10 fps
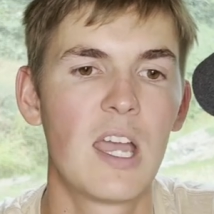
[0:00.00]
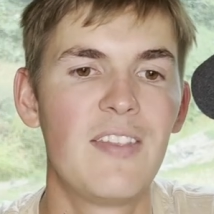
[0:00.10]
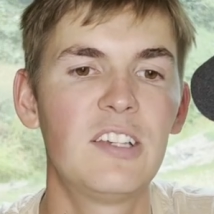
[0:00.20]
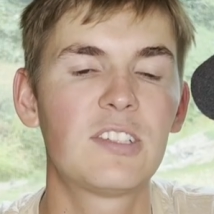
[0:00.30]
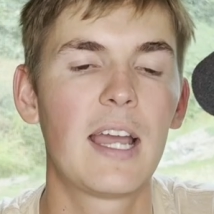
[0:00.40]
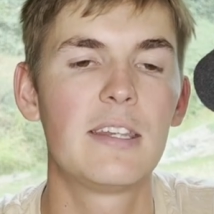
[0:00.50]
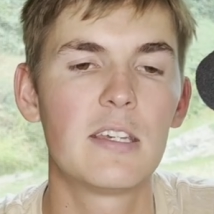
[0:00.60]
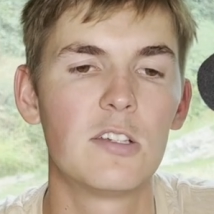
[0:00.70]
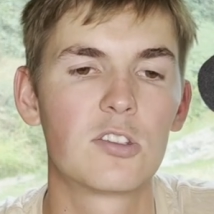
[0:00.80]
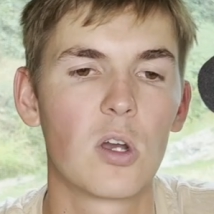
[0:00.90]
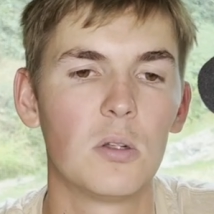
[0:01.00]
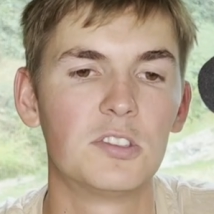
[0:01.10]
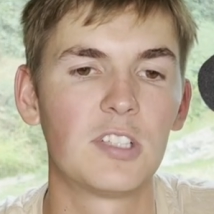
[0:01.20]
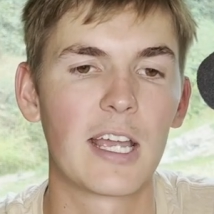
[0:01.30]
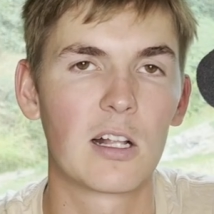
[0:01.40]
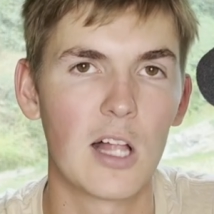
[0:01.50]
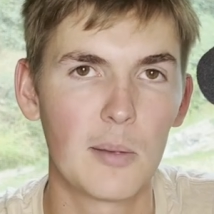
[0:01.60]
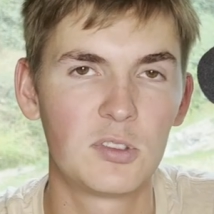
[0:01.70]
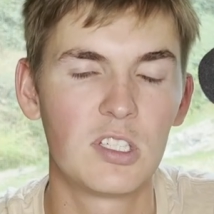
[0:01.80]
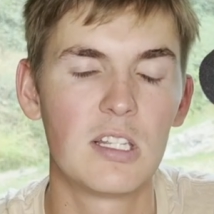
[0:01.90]
And this idea is called
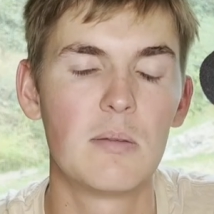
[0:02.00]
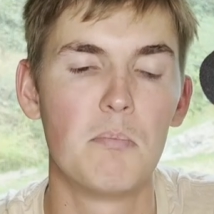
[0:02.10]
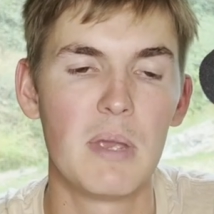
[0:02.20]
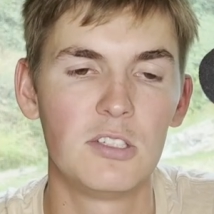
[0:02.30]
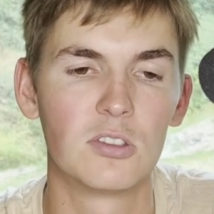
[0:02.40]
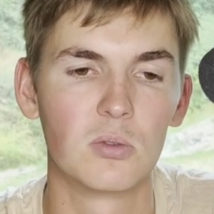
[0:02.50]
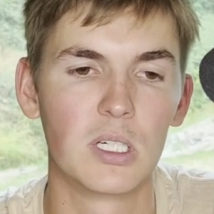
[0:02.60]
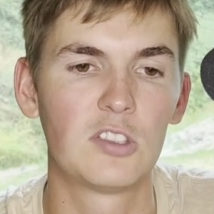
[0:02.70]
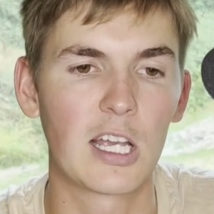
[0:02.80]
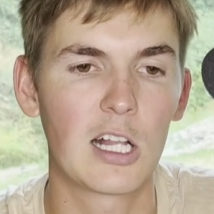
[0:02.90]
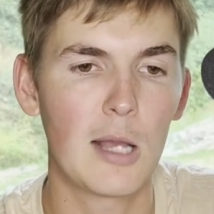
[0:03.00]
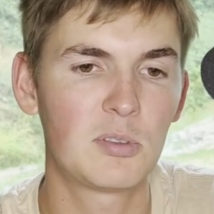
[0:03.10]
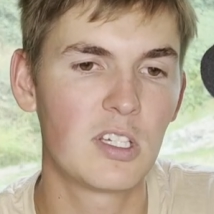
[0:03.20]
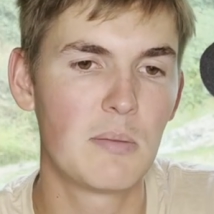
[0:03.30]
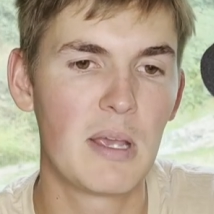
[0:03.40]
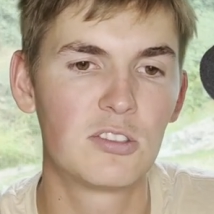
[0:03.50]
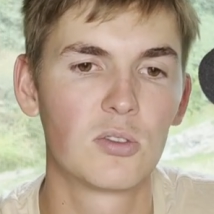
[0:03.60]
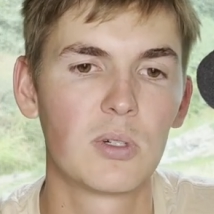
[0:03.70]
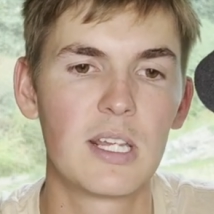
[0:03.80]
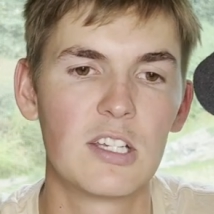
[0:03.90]
Cyclopsian masonry. Cyclopsian
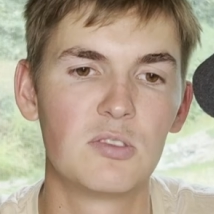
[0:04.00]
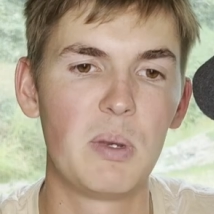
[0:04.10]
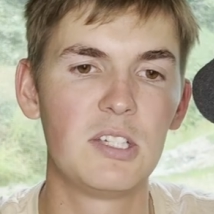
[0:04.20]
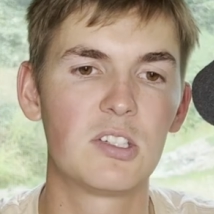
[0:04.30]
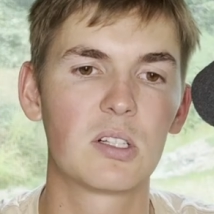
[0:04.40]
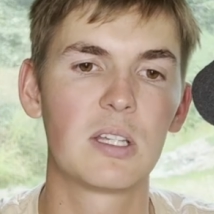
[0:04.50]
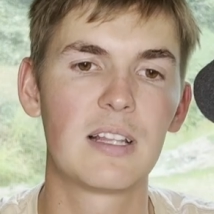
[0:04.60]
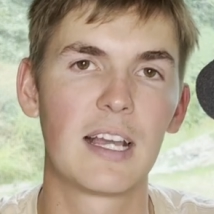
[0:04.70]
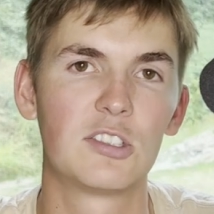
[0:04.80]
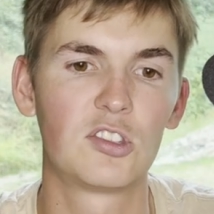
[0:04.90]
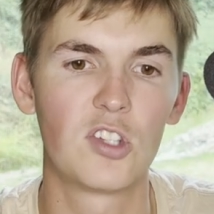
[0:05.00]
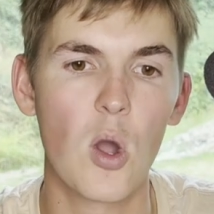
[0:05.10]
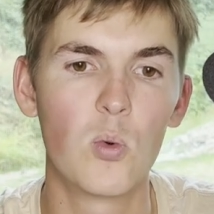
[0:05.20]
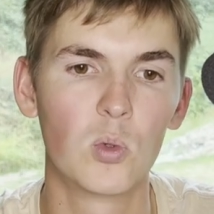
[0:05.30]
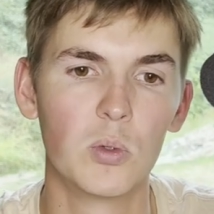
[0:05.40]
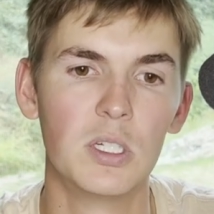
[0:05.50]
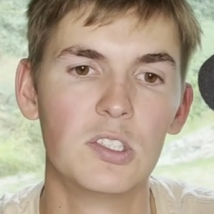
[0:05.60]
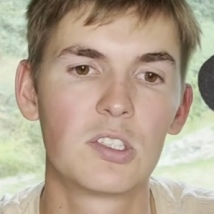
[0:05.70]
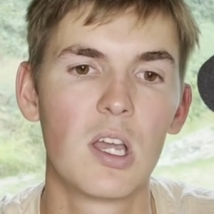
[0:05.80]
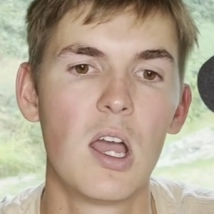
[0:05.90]
masonry is basically like stone
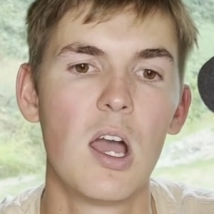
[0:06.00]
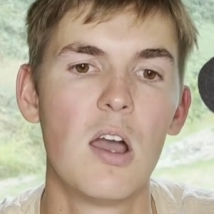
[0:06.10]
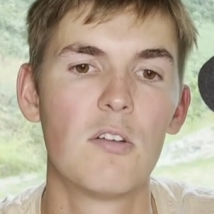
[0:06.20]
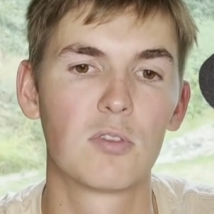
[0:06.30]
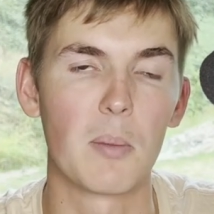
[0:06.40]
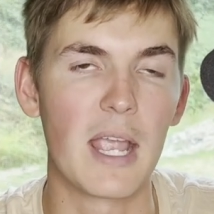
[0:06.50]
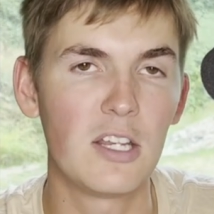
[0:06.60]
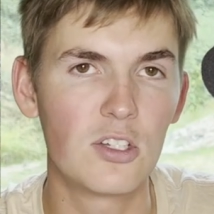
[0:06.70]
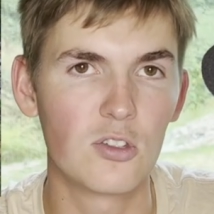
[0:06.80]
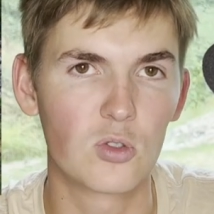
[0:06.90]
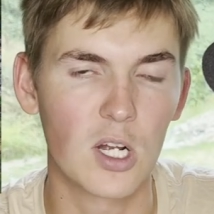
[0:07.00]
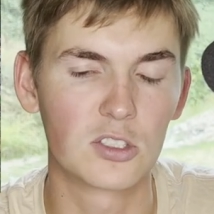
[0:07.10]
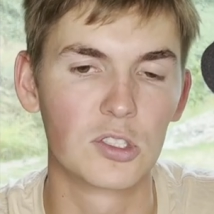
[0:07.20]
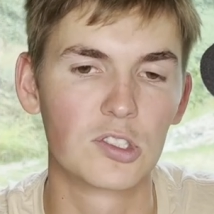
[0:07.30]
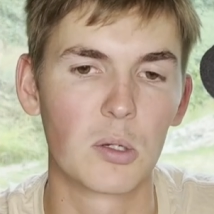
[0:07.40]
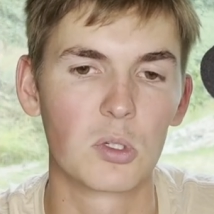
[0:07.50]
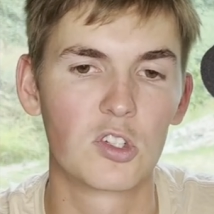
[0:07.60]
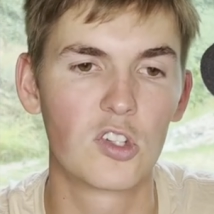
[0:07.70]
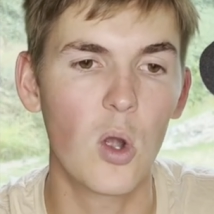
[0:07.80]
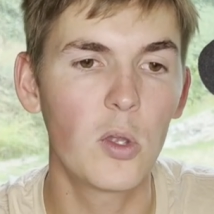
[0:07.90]
ruins from ancient structures that were
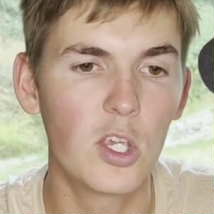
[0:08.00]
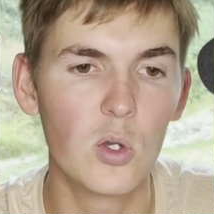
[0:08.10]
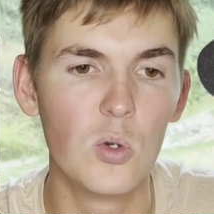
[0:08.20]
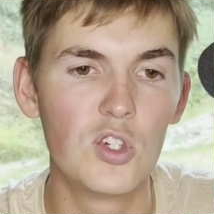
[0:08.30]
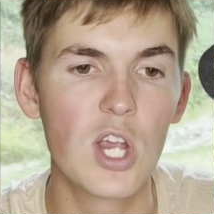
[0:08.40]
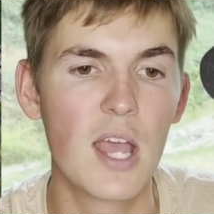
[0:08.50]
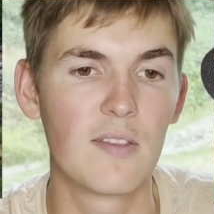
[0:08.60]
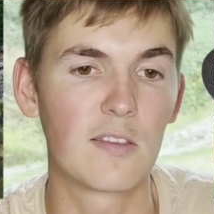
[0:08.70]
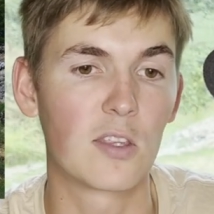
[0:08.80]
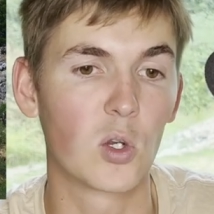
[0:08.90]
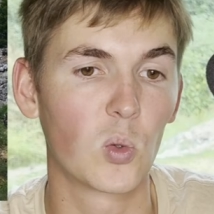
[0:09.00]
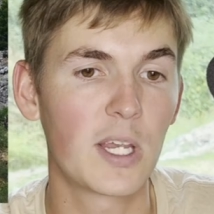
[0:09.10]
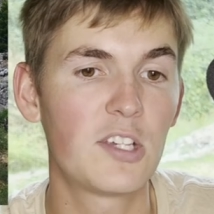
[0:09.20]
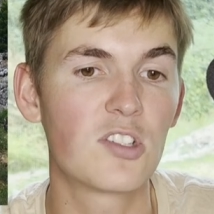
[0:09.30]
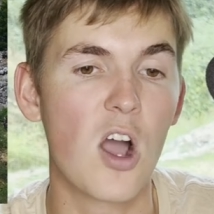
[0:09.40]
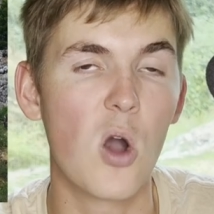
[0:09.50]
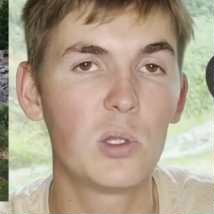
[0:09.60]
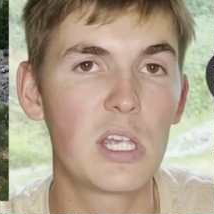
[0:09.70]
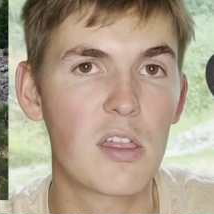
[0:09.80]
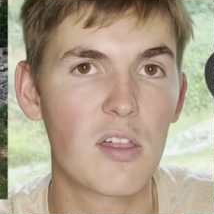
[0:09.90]
so huge that the Greeks
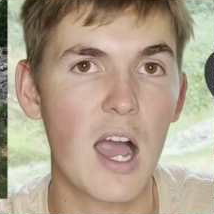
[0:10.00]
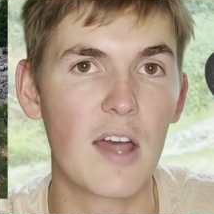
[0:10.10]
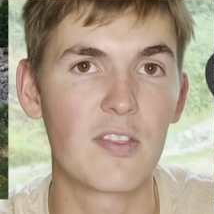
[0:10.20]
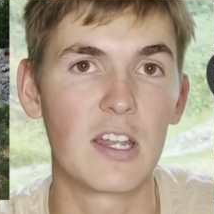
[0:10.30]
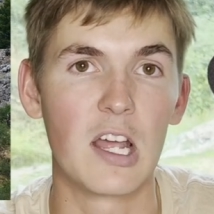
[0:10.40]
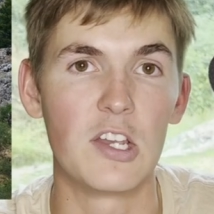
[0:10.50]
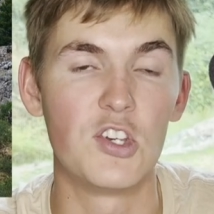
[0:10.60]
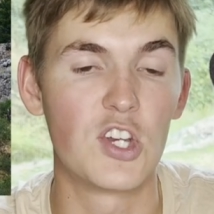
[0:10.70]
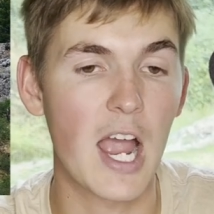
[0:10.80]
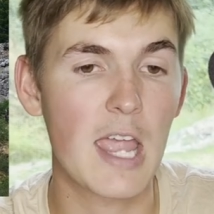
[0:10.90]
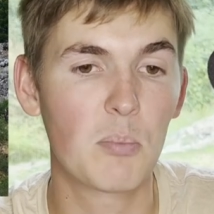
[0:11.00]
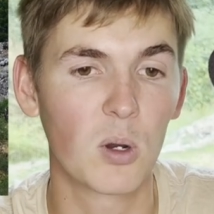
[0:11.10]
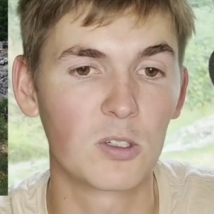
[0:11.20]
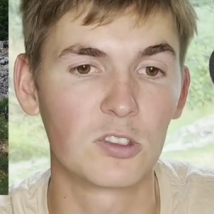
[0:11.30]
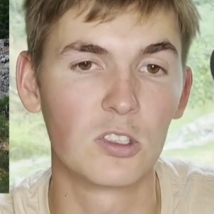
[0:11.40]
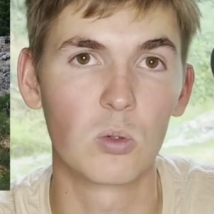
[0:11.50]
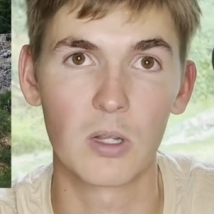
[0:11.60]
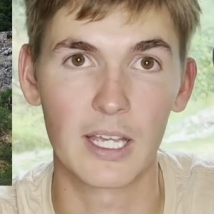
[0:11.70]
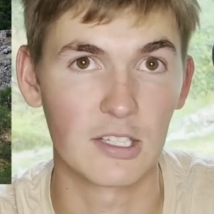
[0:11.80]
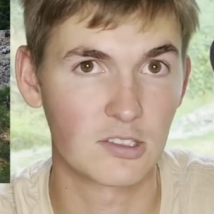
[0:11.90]
only thought that a giant person or
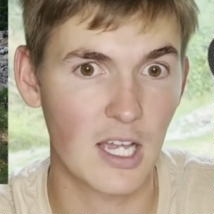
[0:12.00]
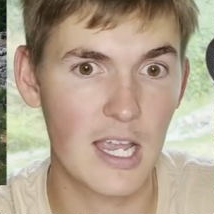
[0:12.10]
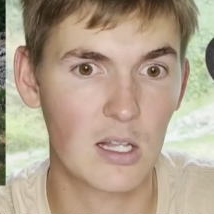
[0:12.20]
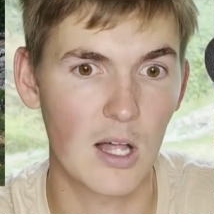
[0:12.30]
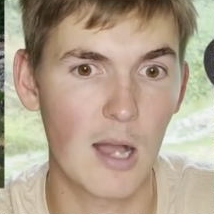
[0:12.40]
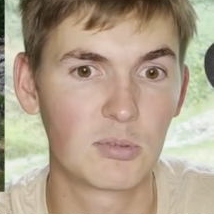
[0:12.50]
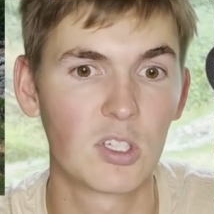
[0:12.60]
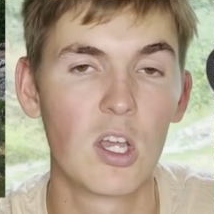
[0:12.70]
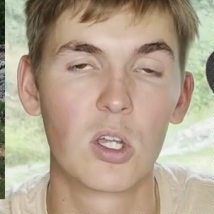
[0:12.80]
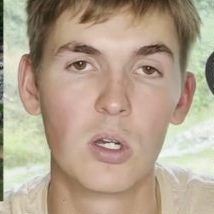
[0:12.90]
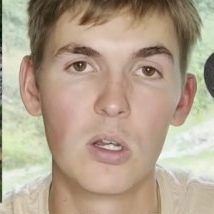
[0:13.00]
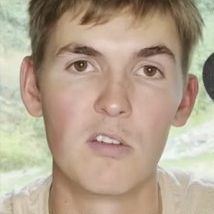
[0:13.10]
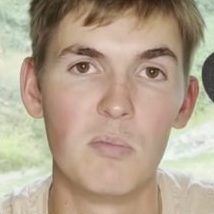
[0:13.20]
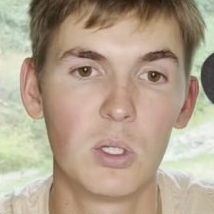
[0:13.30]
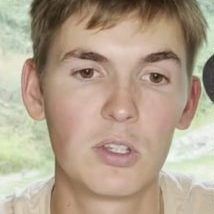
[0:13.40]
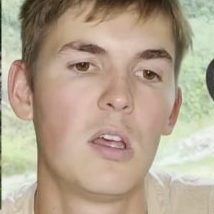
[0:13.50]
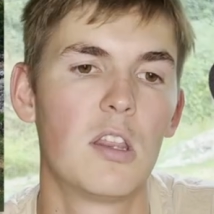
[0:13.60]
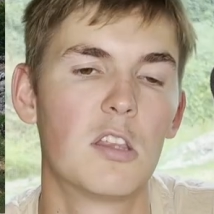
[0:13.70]
like a cyclops could have built them.